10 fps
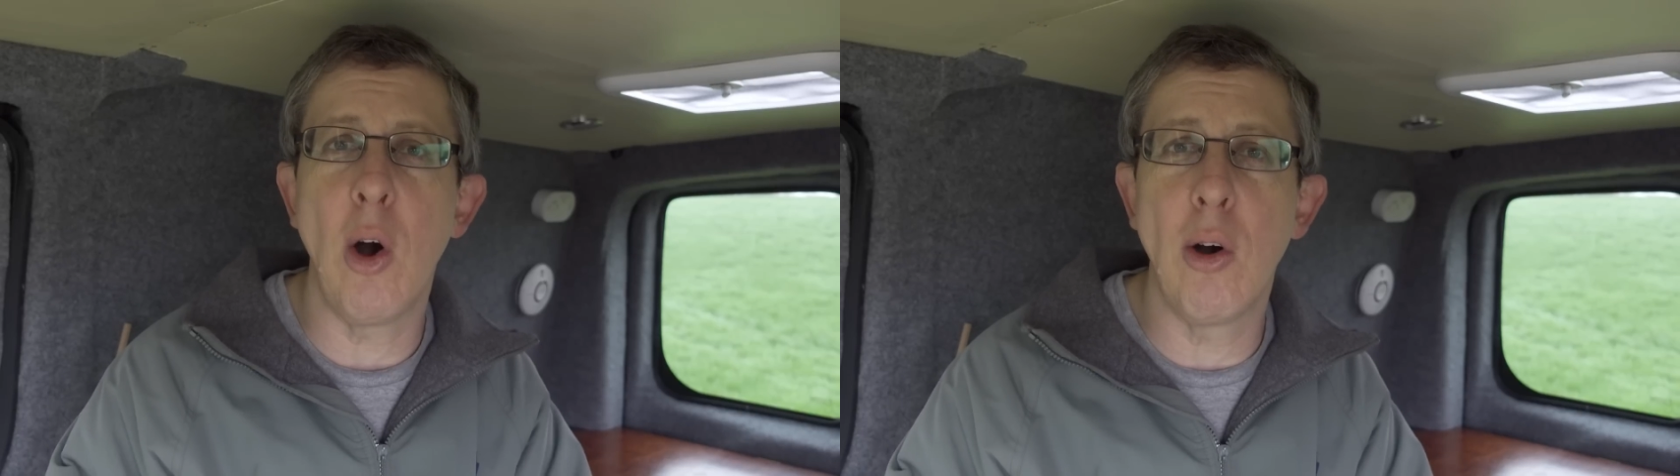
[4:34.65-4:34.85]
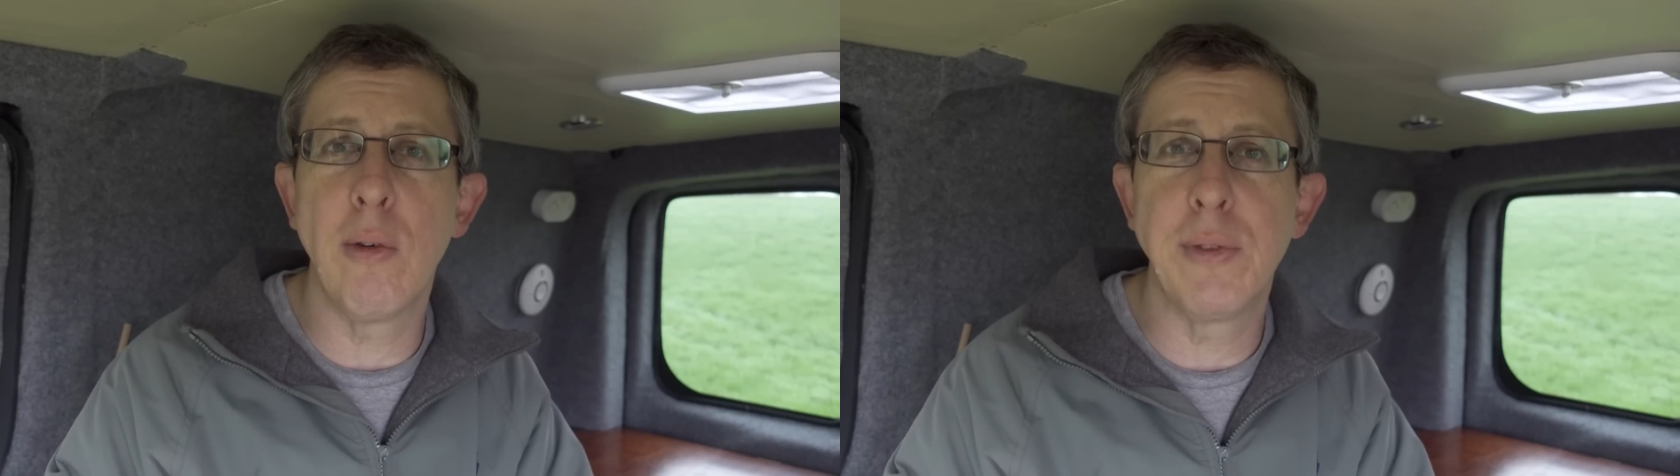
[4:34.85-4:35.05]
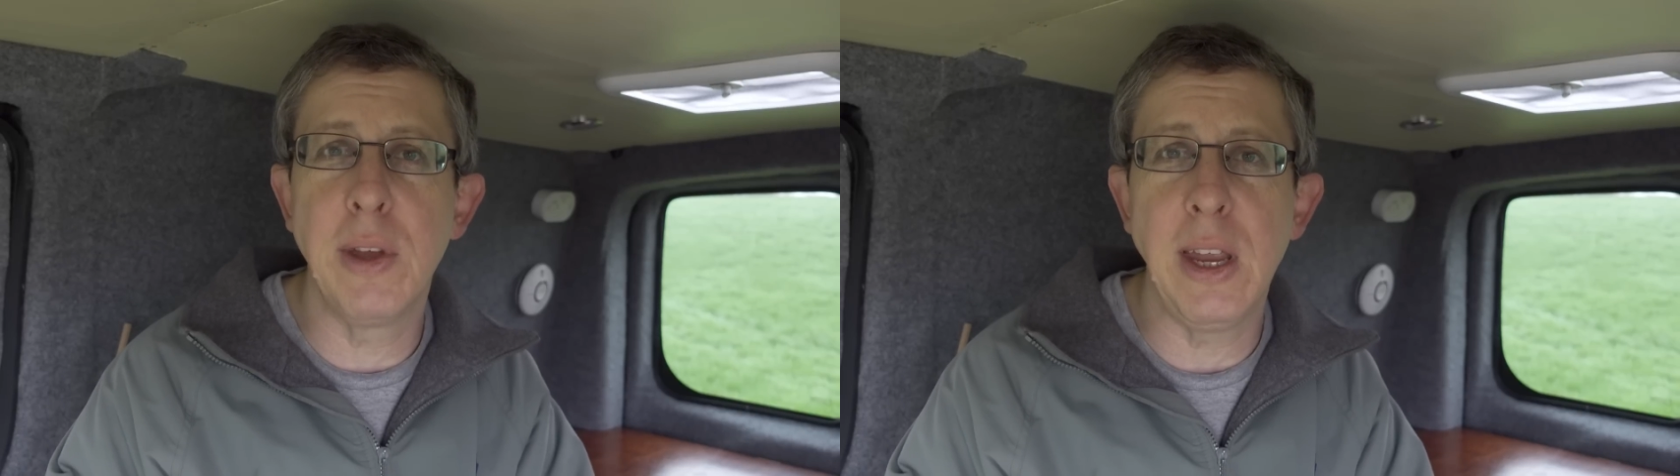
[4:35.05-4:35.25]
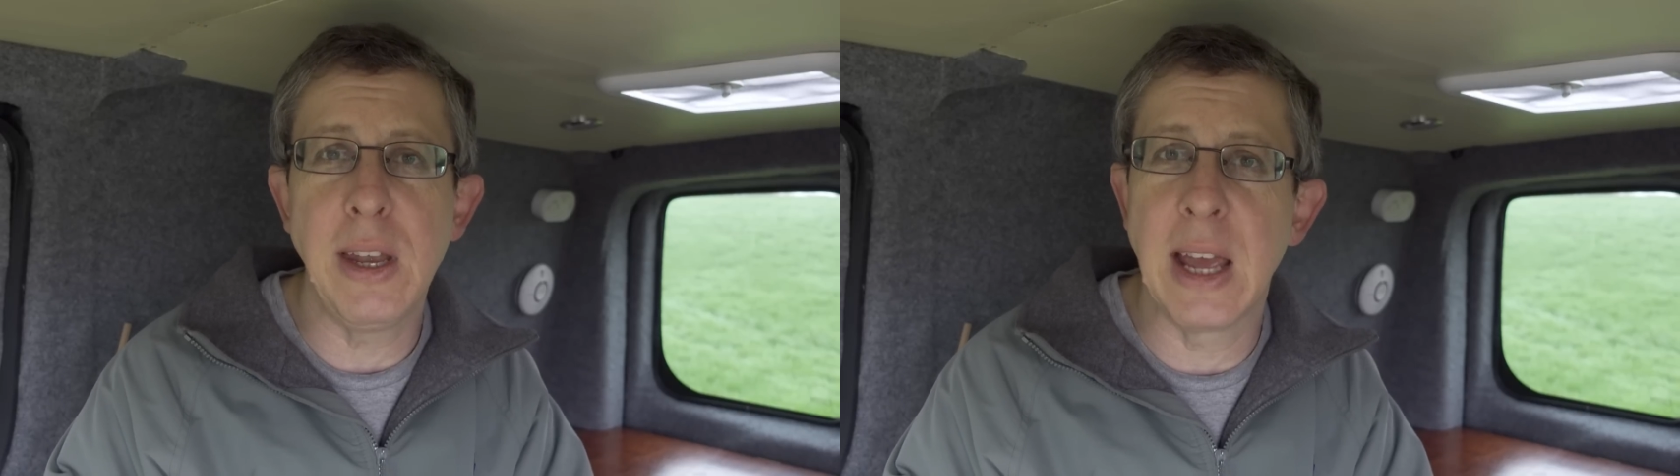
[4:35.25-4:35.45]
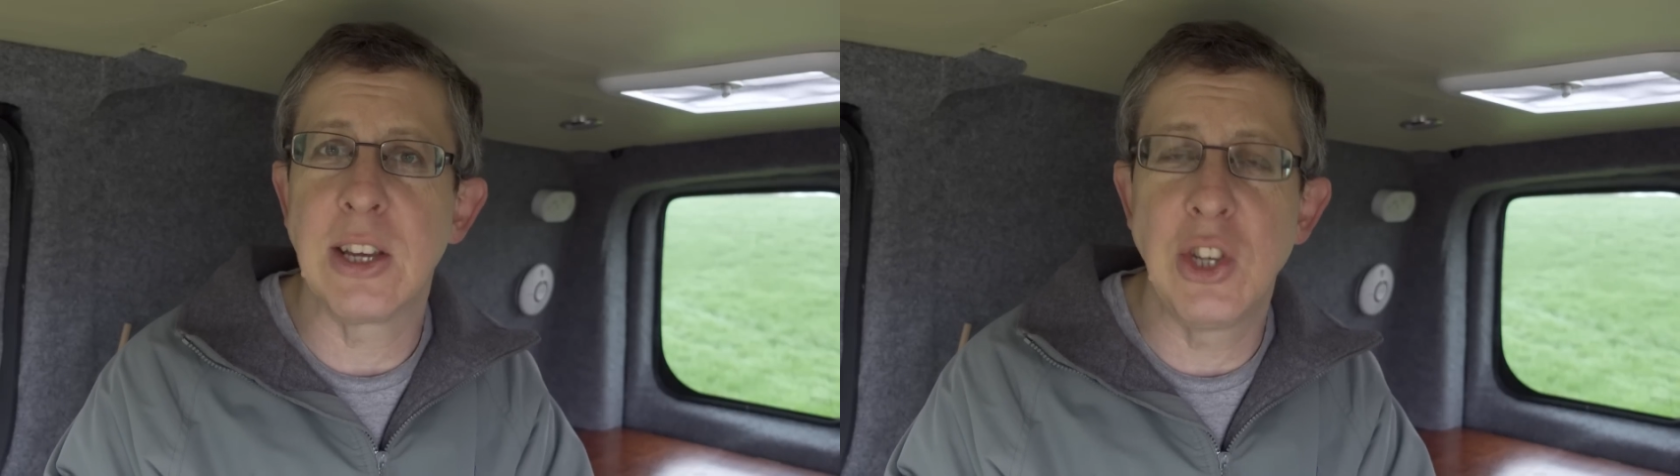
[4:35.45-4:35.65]
of the
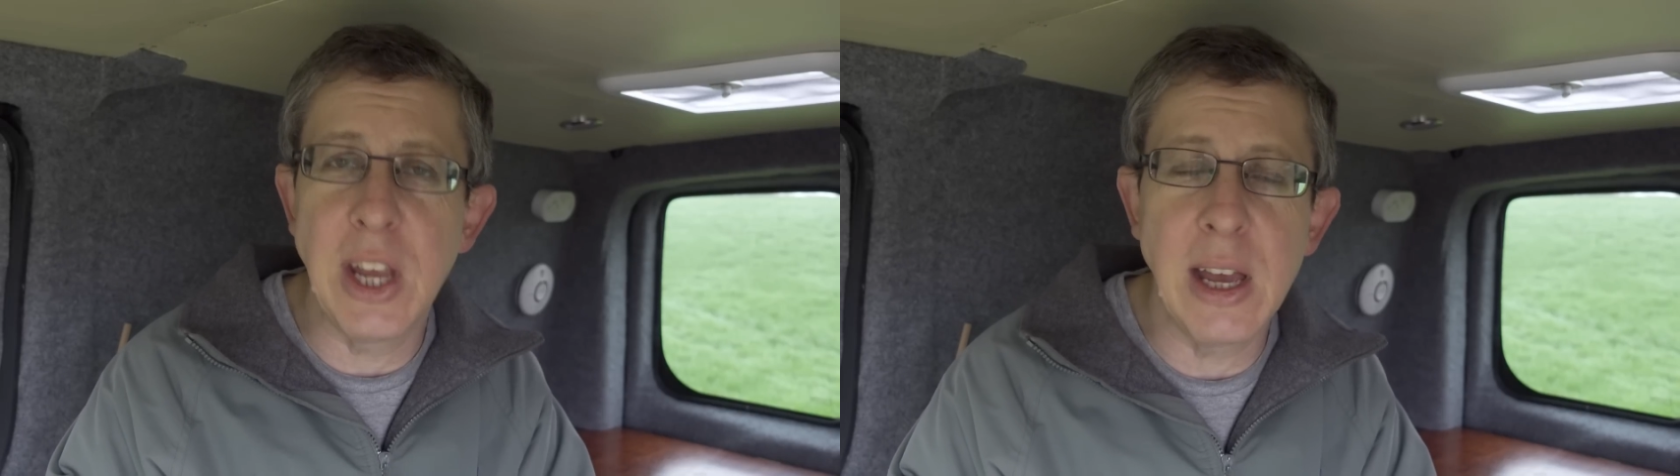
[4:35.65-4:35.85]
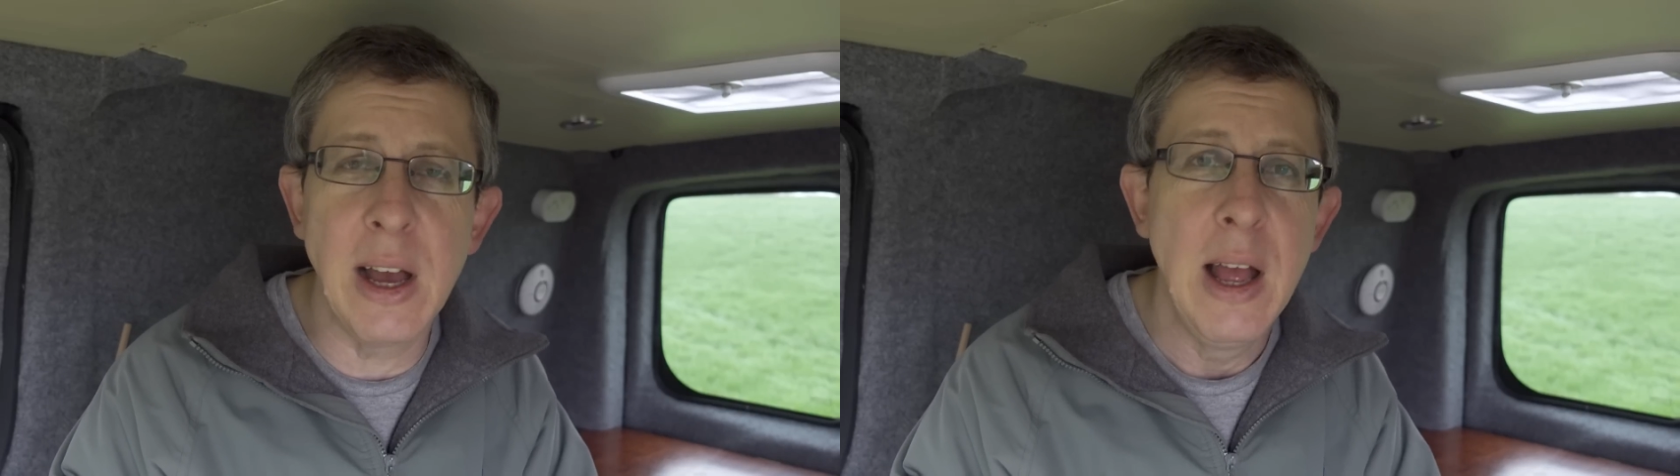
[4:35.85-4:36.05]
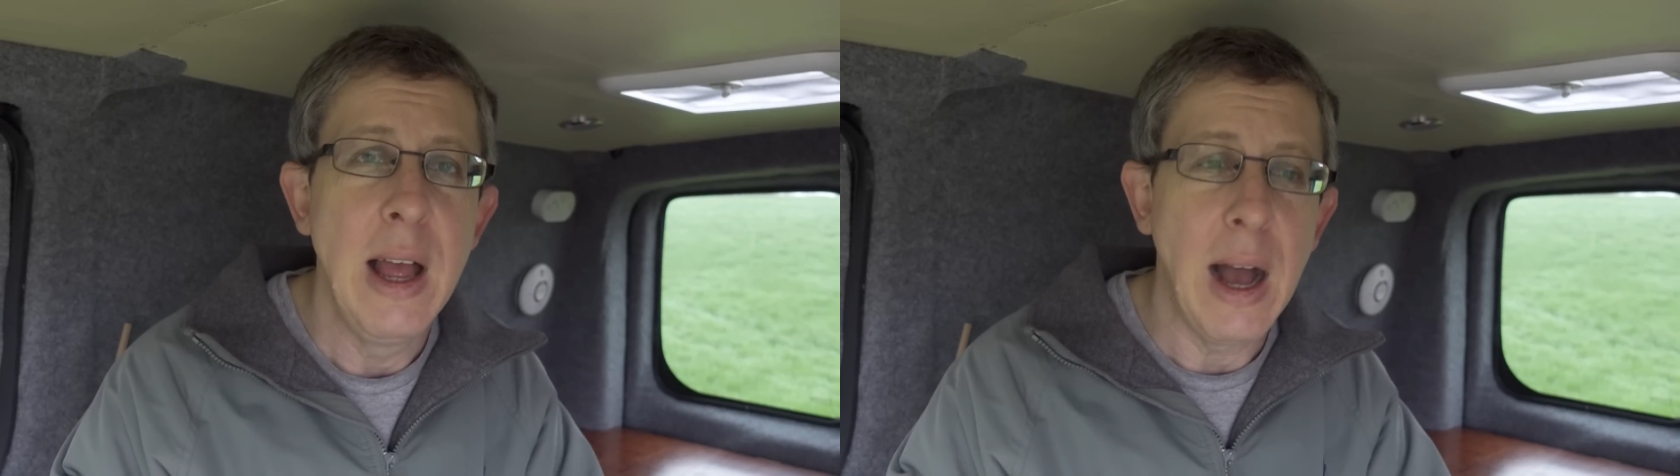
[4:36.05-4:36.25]
next year,